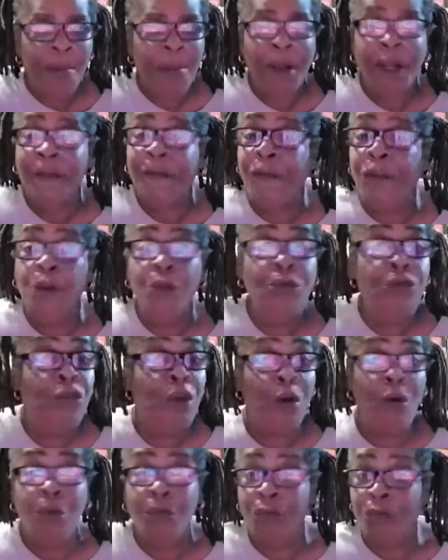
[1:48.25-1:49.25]
But if you
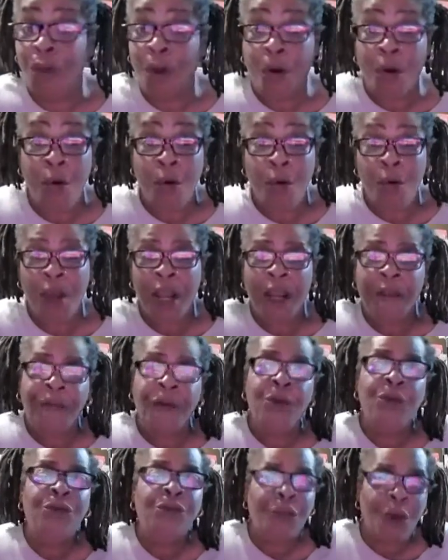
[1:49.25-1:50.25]
don't know and
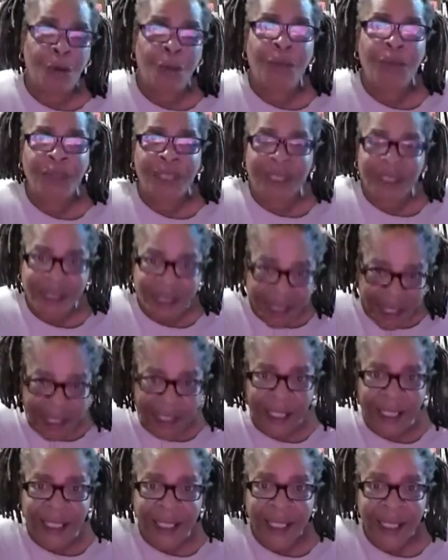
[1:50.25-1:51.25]
if you don't
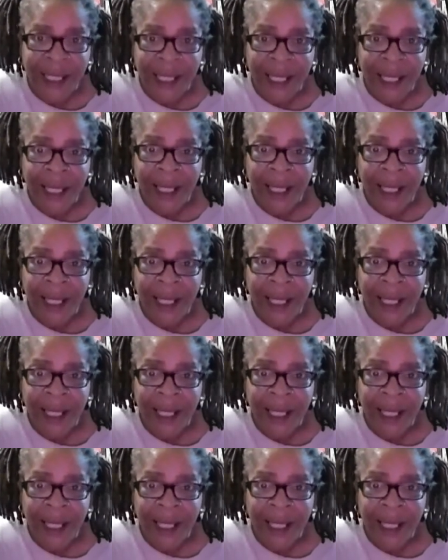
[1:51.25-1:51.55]
study,